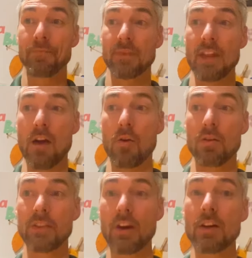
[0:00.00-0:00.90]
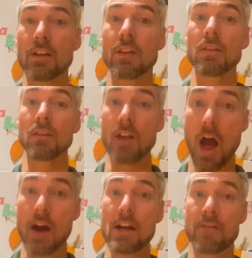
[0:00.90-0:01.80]
Now, there's a
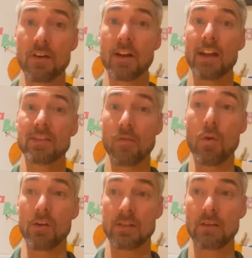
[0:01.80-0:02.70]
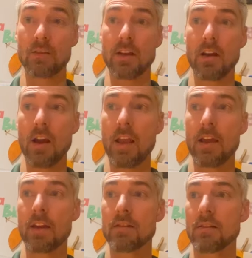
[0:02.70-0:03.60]
lot of different kinds of oils out there,
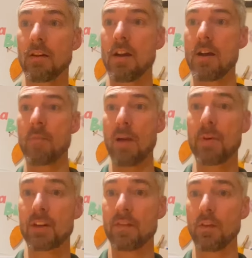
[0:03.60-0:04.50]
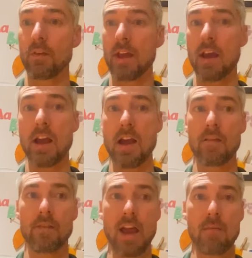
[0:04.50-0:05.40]
and I picked a few that I
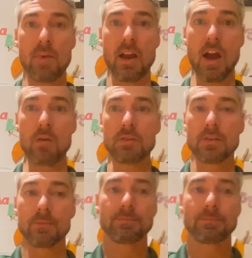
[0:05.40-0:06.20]
have at my house.